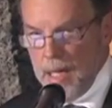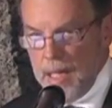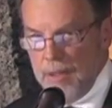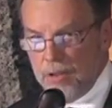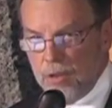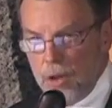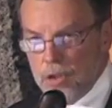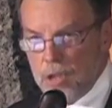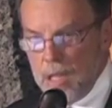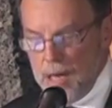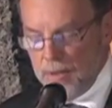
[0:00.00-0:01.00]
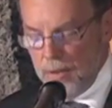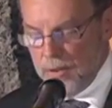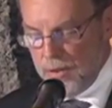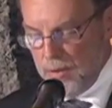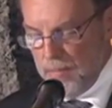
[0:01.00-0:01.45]
In such
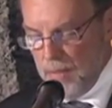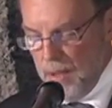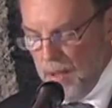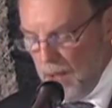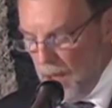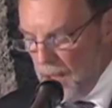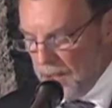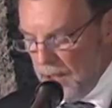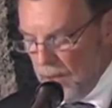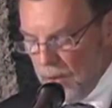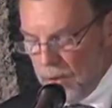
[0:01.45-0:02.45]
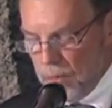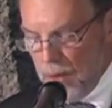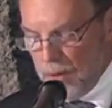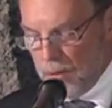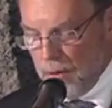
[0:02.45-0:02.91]
cases, Article
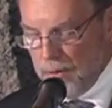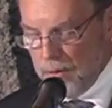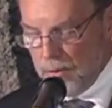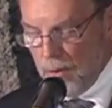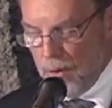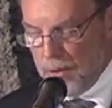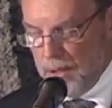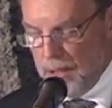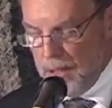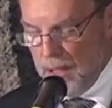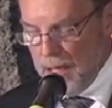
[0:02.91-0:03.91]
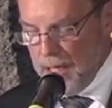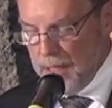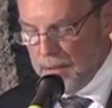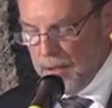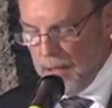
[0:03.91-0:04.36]

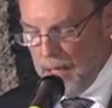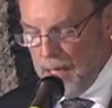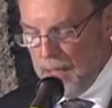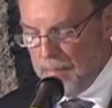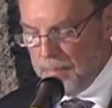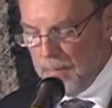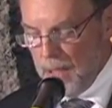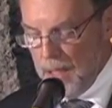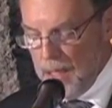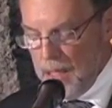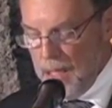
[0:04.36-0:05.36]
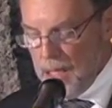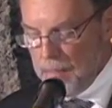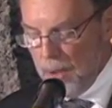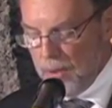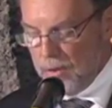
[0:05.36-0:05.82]
238A
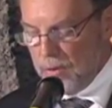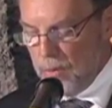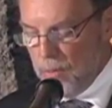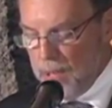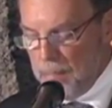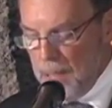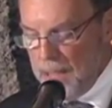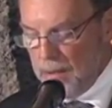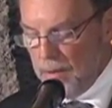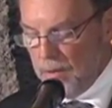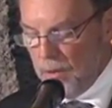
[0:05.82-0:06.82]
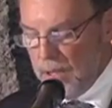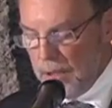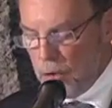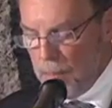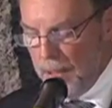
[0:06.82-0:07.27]
enables to admit the
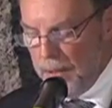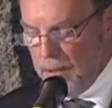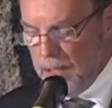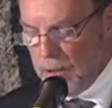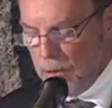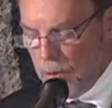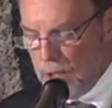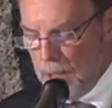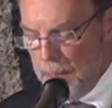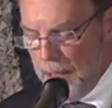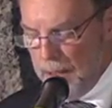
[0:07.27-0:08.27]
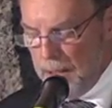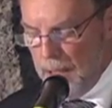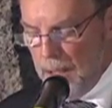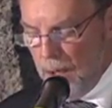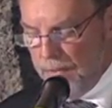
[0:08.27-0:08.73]

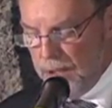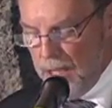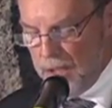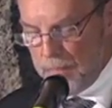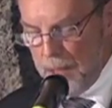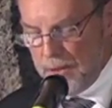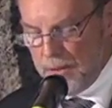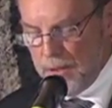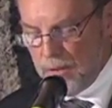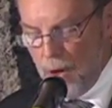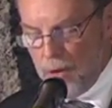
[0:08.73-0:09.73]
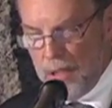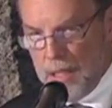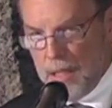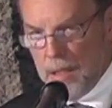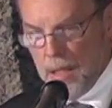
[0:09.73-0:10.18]
deductibility of the expenses
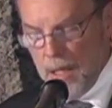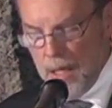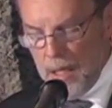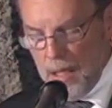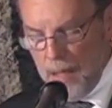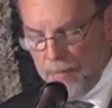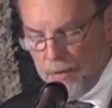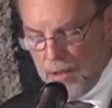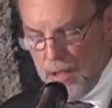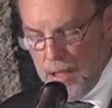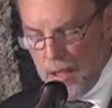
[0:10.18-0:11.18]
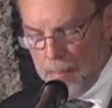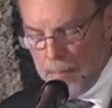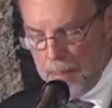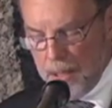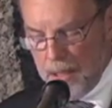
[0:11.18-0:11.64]
only if the
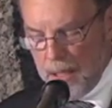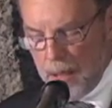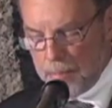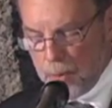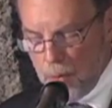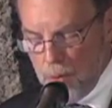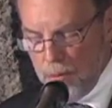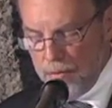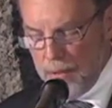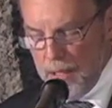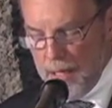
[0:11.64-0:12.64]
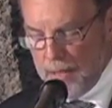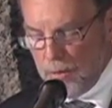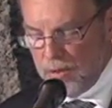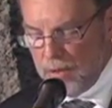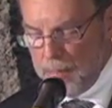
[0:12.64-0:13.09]
company can prove at
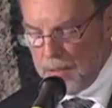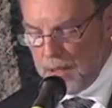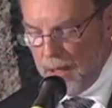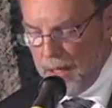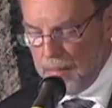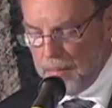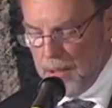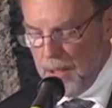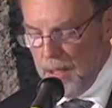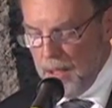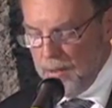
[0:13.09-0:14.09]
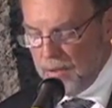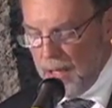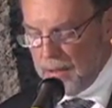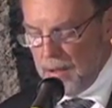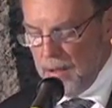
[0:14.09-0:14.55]
the same time
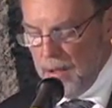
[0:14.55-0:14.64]
that